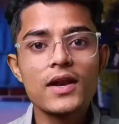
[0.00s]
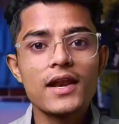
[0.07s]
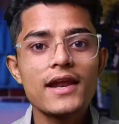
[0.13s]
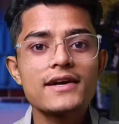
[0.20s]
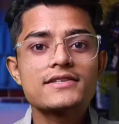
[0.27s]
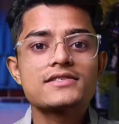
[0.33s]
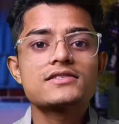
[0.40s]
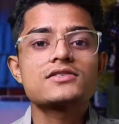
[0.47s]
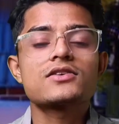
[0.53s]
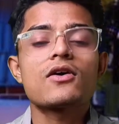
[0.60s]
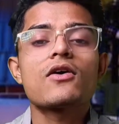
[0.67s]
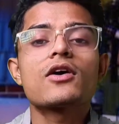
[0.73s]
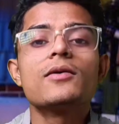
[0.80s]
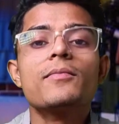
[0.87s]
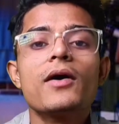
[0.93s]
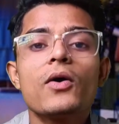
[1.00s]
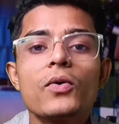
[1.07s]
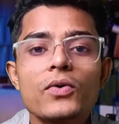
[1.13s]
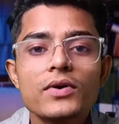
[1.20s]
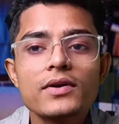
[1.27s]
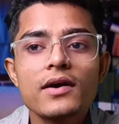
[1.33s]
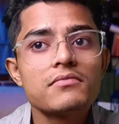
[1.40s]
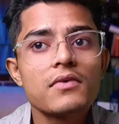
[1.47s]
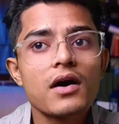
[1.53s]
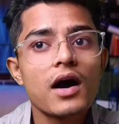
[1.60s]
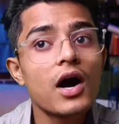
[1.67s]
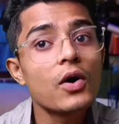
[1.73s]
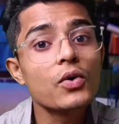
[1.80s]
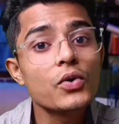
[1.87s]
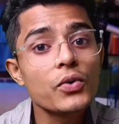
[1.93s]
let's talk about
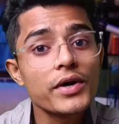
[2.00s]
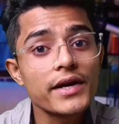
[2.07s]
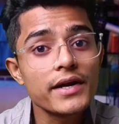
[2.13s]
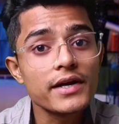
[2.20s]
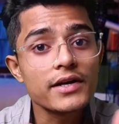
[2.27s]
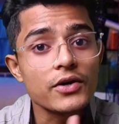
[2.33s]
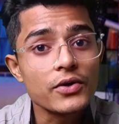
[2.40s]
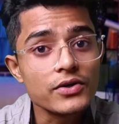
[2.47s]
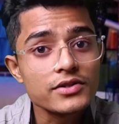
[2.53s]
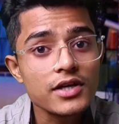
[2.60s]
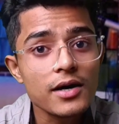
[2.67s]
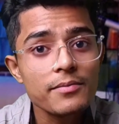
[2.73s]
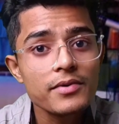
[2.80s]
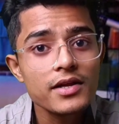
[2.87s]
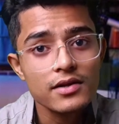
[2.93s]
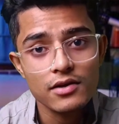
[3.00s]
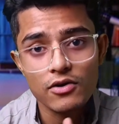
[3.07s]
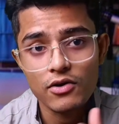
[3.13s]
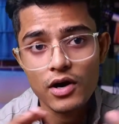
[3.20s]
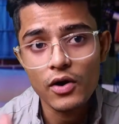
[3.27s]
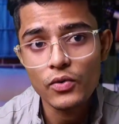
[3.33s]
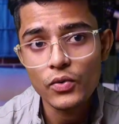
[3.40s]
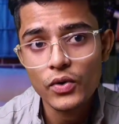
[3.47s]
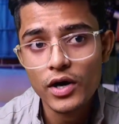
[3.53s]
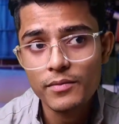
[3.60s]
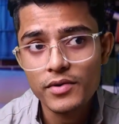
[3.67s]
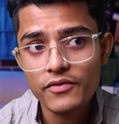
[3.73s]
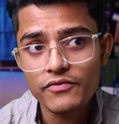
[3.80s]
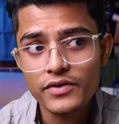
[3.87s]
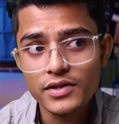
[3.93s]
how to create a good thumbnail or how to come
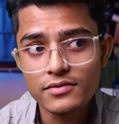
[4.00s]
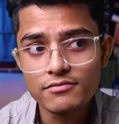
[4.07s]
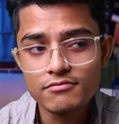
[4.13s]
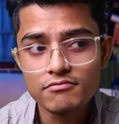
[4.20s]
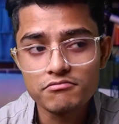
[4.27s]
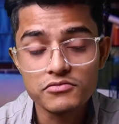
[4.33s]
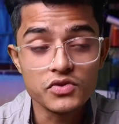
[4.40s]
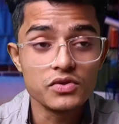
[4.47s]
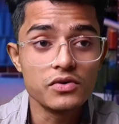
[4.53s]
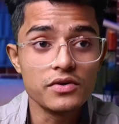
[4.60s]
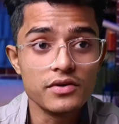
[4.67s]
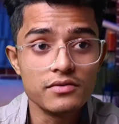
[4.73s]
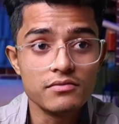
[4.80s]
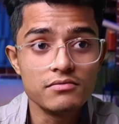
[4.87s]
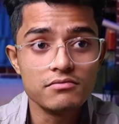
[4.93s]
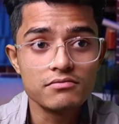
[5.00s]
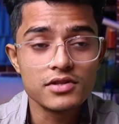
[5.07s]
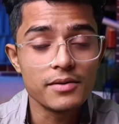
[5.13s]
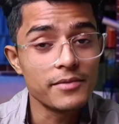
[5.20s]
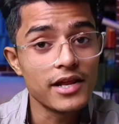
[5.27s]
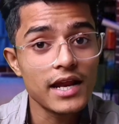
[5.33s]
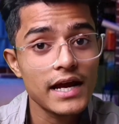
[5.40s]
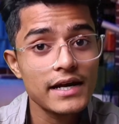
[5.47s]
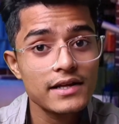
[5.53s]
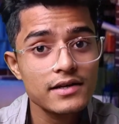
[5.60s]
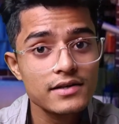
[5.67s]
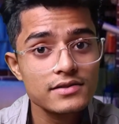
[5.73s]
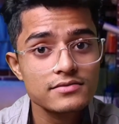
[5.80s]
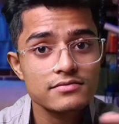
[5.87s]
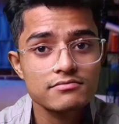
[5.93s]
up with good thumbnail
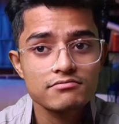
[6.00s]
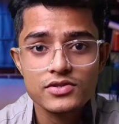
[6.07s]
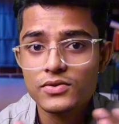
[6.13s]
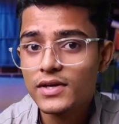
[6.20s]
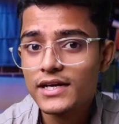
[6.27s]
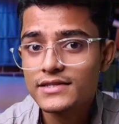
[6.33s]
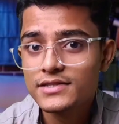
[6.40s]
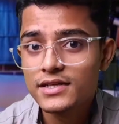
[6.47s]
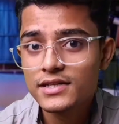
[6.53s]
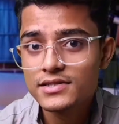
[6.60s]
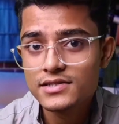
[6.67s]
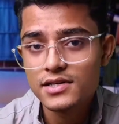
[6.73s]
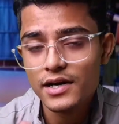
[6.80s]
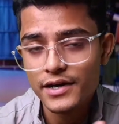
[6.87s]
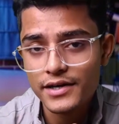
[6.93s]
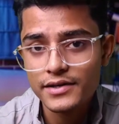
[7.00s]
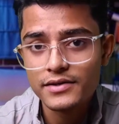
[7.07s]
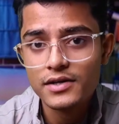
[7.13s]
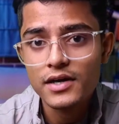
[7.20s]
ideas. So let's get started.